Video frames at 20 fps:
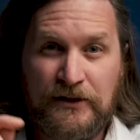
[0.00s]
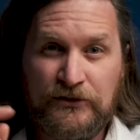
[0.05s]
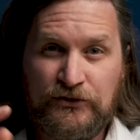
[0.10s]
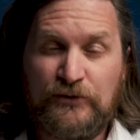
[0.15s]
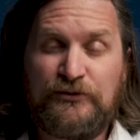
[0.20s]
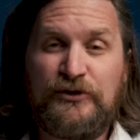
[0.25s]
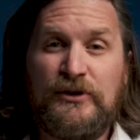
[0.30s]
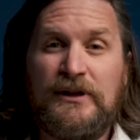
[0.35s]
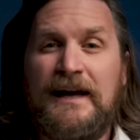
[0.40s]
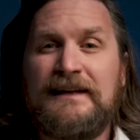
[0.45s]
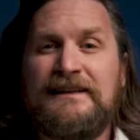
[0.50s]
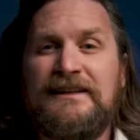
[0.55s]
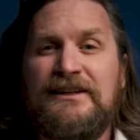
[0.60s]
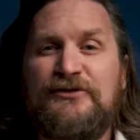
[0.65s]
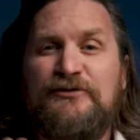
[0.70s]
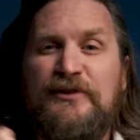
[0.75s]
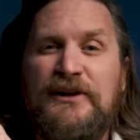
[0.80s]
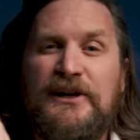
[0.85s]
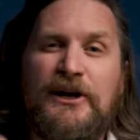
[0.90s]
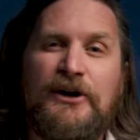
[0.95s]
So if you liked
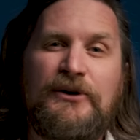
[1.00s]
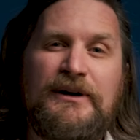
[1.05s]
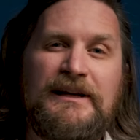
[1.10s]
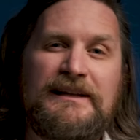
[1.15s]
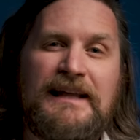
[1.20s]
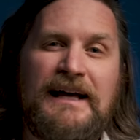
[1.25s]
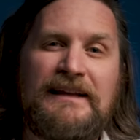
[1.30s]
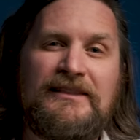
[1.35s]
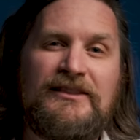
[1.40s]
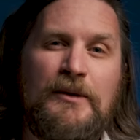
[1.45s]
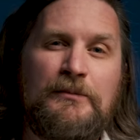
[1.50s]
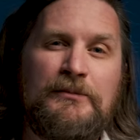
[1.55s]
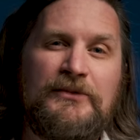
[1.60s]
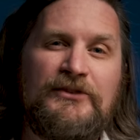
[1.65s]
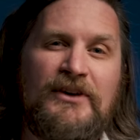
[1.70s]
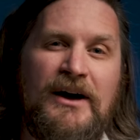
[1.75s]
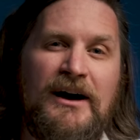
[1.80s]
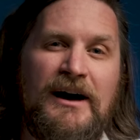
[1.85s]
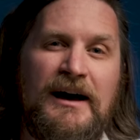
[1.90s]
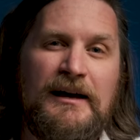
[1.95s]
this video, hit that thumb
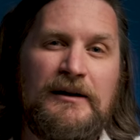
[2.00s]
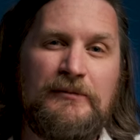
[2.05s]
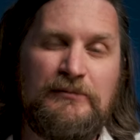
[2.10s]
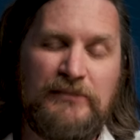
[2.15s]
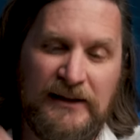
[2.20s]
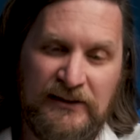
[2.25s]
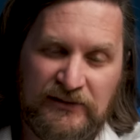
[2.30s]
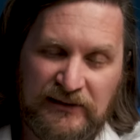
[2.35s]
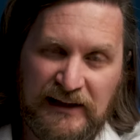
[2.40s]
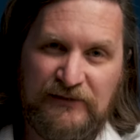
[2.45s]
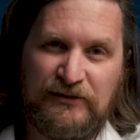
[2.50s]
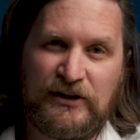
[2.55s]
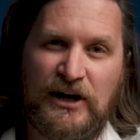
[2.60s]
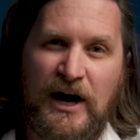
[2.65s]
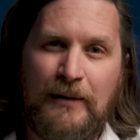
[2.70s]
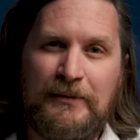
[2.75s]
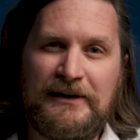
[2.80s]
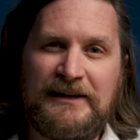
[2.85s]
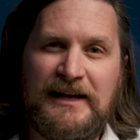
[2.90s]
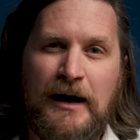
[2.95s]
sign. Please leave a
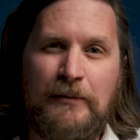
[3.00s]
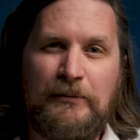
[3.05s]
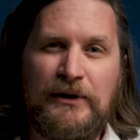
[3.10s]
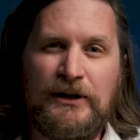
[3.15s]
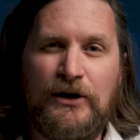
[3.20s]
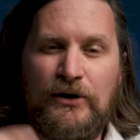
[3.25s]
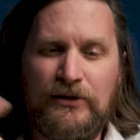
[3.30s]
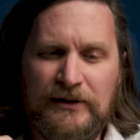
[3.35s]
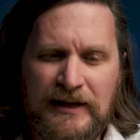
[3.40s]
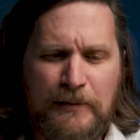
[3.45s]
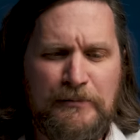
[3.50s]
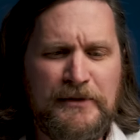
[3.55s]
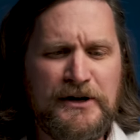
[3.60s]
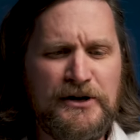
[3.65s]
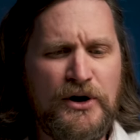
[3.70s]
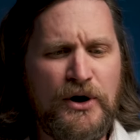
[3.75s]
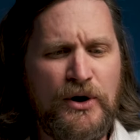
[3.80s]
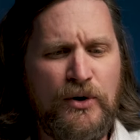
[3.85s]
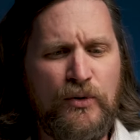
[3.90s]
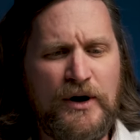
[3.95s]
comment down below. Let
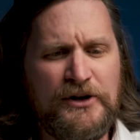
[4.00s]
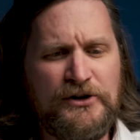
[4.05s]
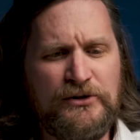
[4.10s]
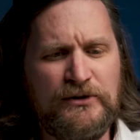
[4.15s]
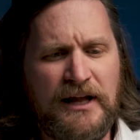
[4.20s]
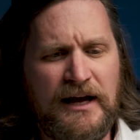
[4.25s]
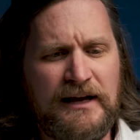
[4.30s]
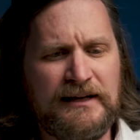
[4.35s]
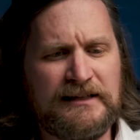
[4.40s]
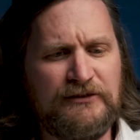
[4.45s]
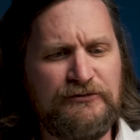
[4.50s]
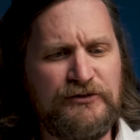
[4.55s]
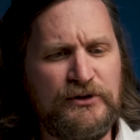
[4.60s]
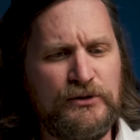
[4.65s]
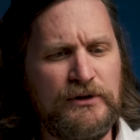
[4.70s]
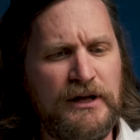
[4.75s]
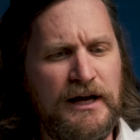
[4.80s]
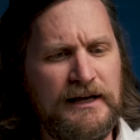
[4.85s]
me know what you liked. If you